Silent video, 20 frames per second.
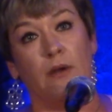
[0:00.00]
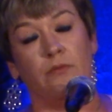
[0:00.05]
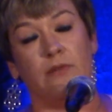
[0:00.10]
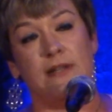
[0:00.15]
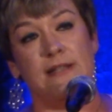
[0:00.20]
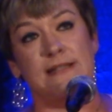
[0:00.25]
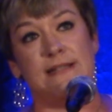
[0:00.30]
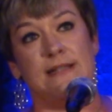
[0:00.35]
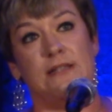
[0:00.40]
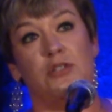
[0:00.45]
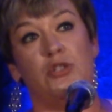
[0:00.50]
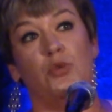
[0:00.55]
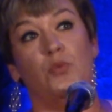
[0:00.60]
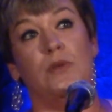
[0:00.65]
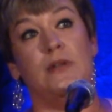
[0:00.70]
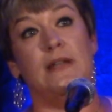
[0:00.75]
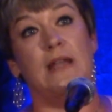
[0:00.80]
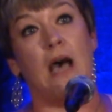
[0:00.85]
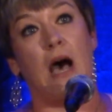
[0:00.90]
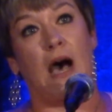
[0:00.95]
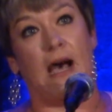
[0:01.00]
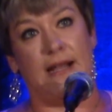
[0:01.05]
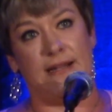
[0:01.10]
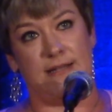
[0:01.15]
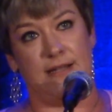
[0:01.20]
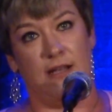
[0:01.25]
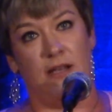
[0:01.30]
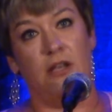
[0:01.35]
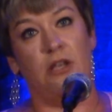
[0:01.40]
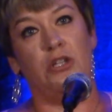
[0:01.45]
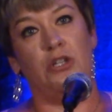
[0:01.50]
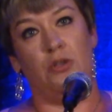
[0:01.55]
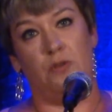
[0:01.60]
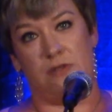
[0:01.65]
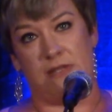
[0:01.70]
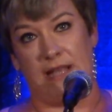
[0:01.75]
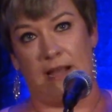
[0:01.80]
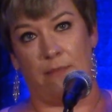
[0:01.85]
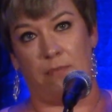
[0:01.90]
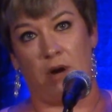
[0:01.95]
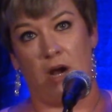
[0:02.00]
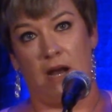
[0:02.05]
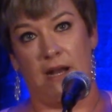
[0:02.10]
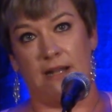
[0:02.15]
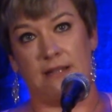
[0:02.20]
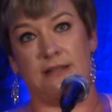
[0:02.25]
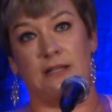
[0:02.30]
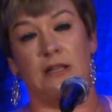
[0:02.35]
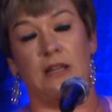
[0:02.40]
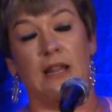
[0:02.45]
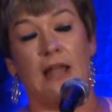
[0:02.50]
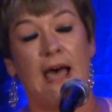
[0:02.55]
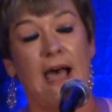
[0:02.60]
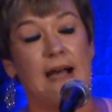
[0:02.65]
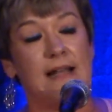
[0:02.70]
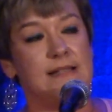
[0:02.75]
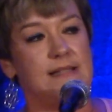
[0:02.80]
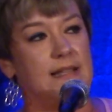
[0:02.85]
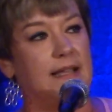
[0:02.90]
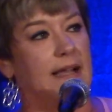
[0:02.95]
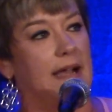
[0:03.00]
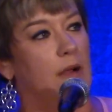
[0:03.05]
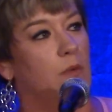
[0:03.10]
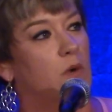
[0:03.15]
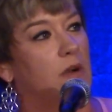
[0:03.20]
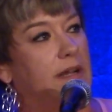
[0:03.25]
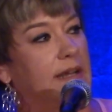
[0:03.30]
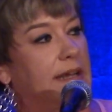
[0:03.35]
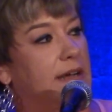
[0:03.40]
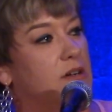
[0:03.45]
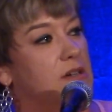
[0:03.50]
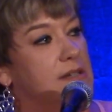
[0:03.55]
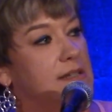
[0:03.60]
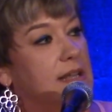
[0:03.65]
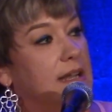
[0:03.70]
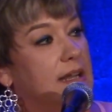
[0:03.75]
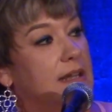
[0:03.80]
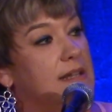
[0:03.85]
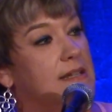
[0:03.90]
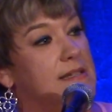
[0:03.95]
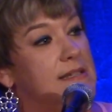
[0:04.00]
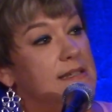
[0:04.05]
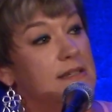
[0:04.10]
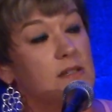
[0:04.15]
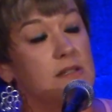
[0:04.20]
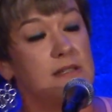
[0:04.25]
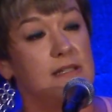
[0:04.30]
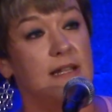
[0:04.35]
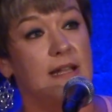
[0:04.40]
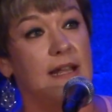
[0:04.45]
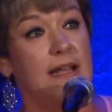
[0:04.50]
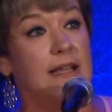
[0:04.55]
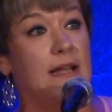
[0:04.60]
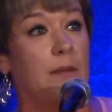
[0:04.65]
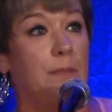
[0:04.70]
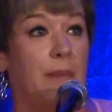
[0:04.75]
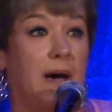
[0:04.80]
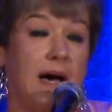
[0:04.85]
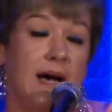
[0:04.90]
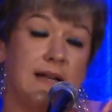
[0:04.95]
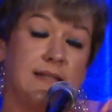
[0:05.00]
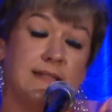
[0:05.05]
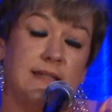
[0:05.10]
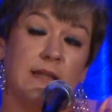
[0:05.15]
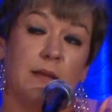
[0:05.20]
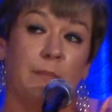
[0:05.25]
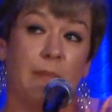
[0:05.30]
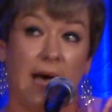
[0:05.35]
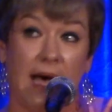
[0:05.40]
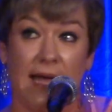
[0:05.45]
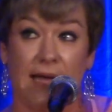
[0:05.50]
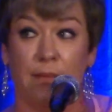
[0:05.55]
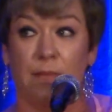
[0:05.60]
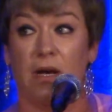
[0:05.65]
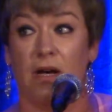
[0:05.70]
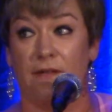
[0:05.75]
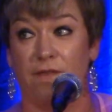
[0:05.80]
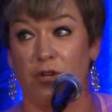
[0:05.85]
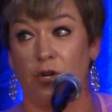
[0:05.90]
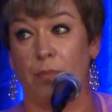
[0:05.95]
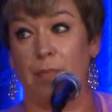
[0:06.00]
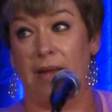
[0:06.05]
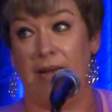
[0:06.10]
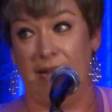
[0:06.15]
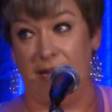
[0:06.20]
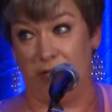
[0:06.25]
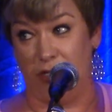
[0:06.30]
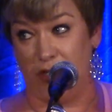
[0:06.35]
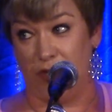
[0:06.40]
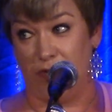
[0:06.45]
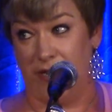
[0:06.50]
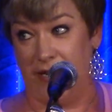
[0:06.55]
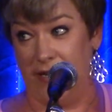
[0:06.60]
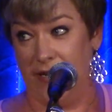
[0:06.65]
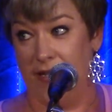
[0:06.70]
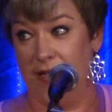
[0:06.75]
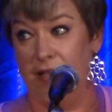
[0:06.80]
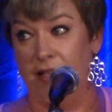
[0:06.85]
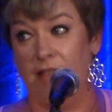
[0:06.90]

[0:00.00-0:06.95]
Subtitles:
reason to not use that product. The last thing I want to hear is that it is still sitting in a box in the bottom of your pantry.